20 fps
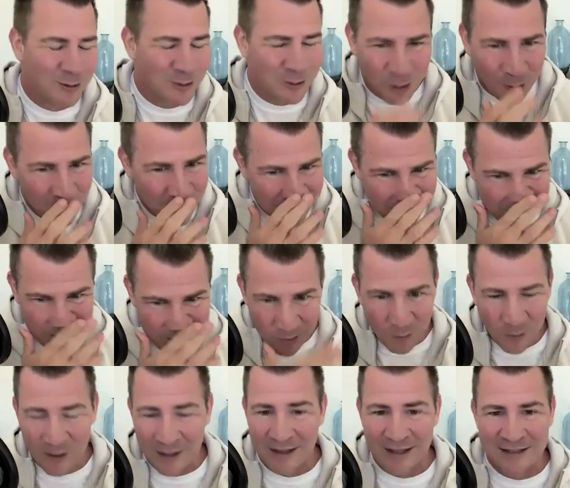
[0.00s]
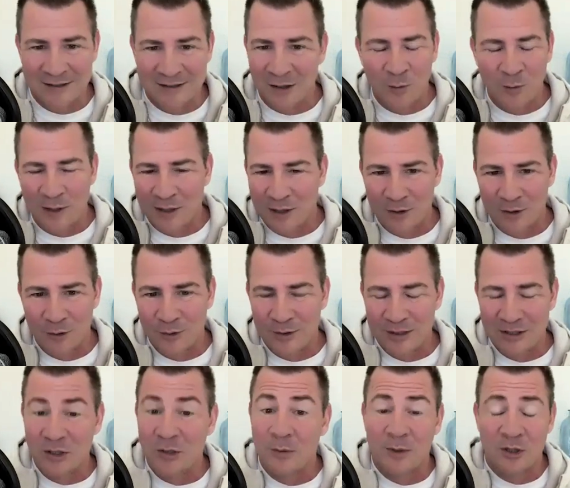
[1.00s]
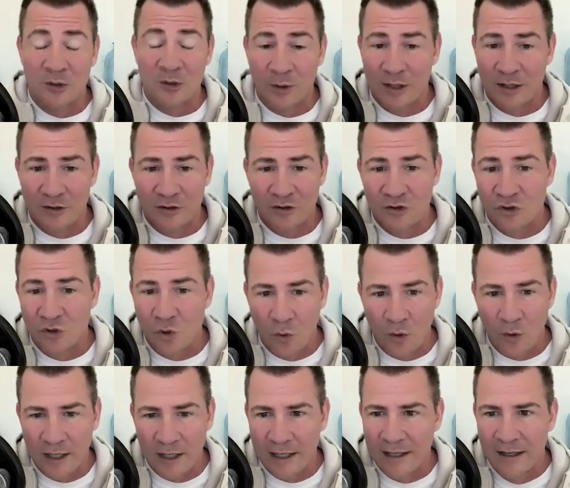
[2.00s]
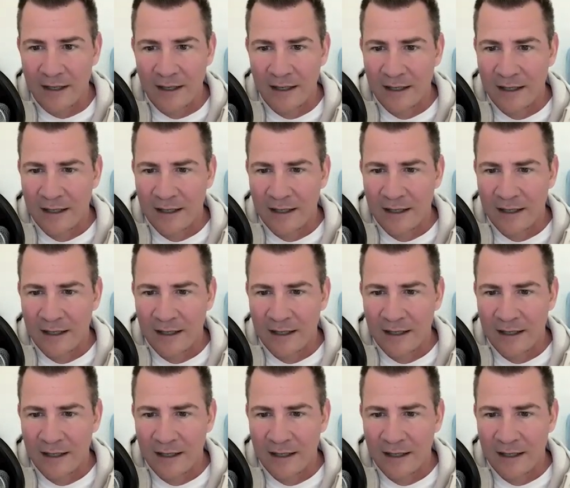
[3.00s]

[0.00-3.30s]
There's always a story. That's all we do as humans. We are story